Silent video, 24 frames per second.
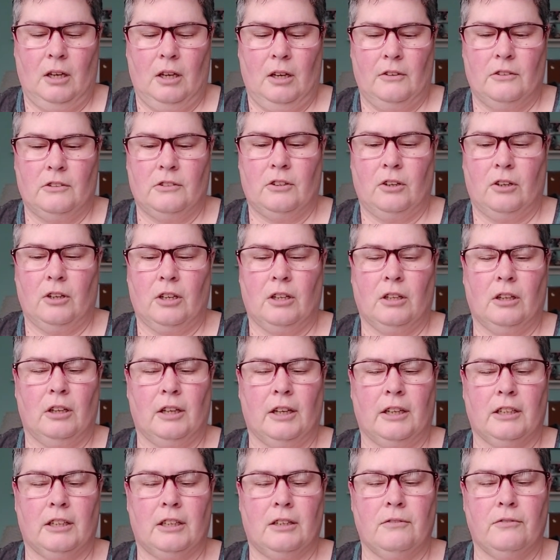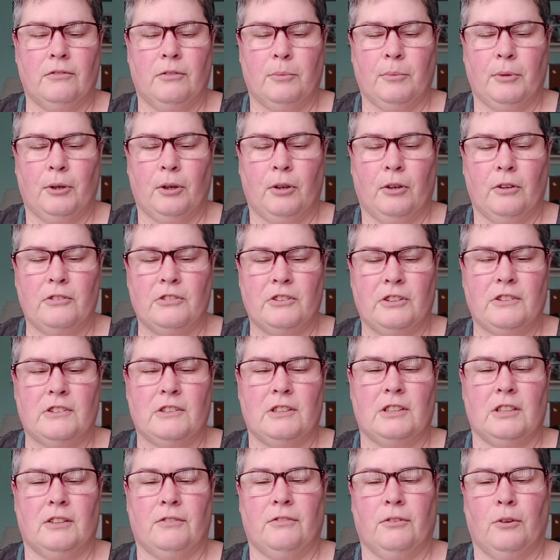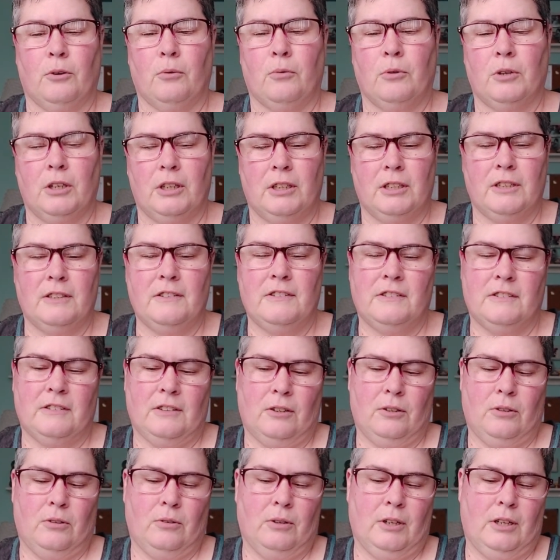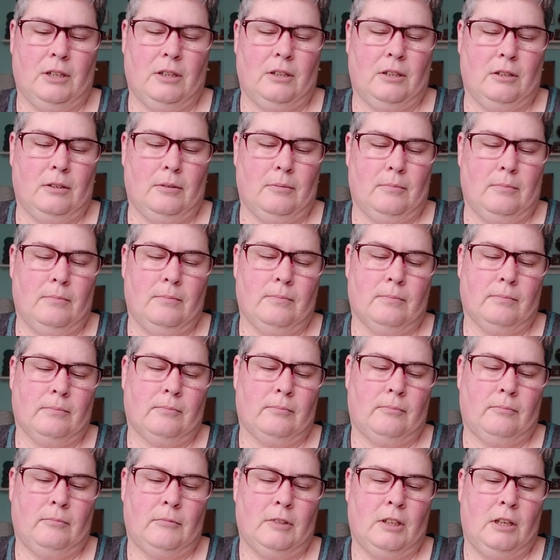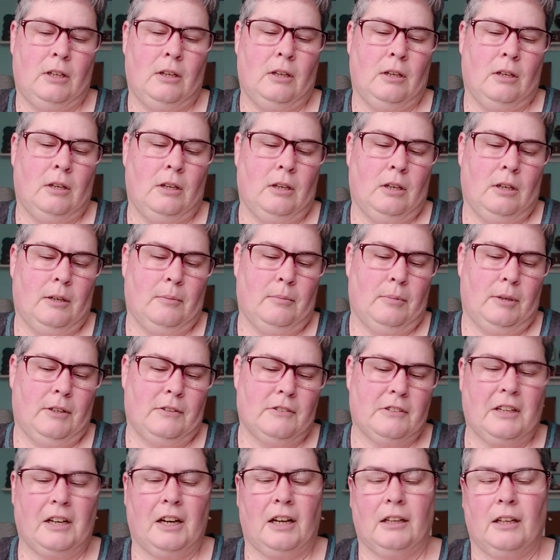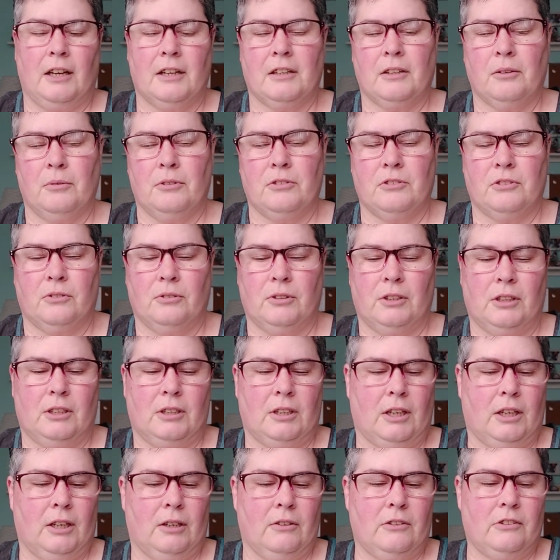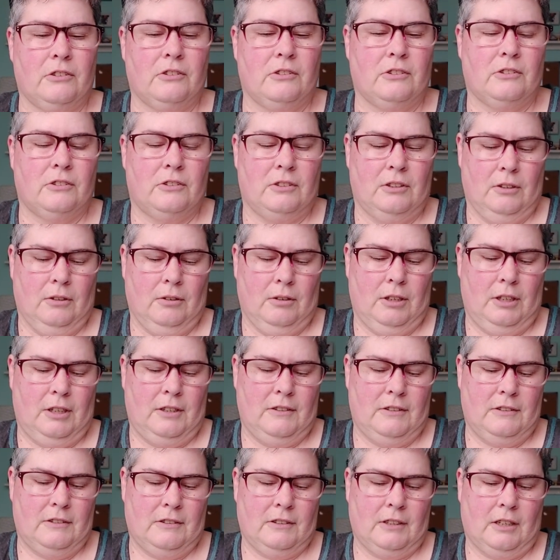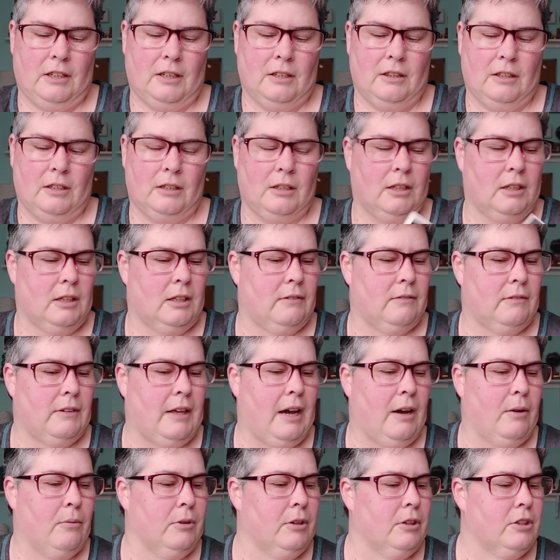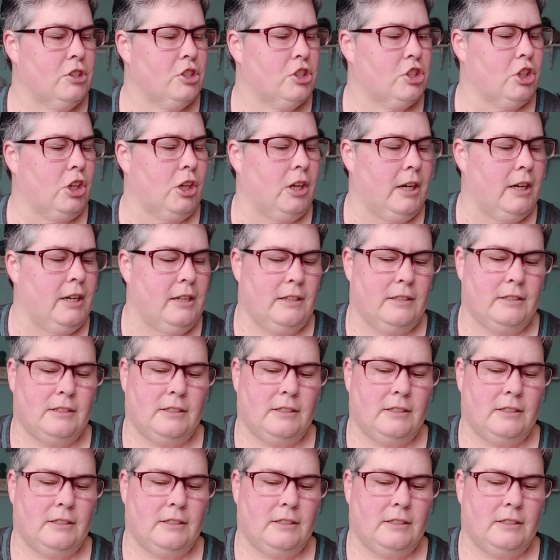started collecting from hers. It's a different one. So, um, being that I like the Rizzoli and Isles series, I thought I'd give that one a shot.